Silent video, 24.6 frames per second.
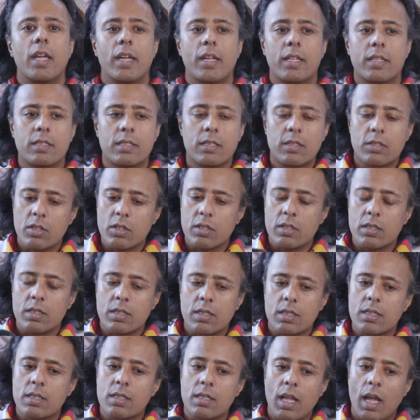It's just
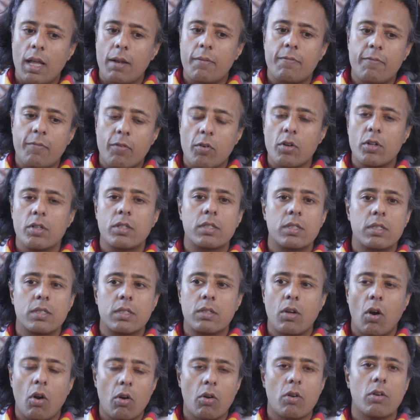that
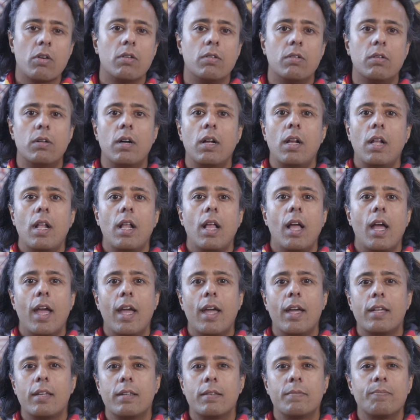first hurdle,
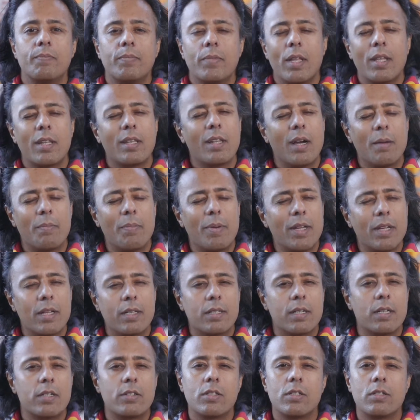and not paying
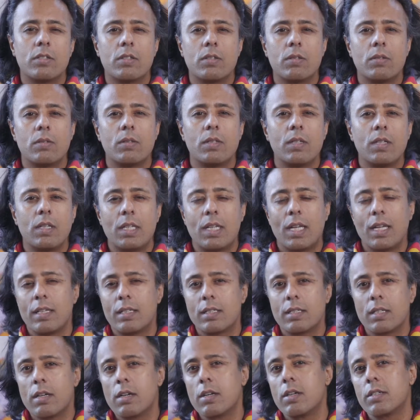attention to the
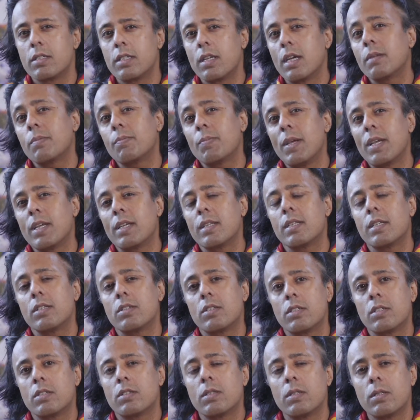naysayers, not paying
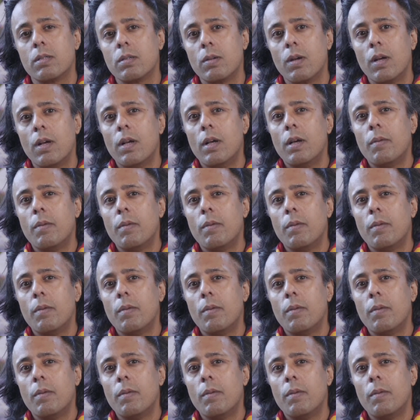attention to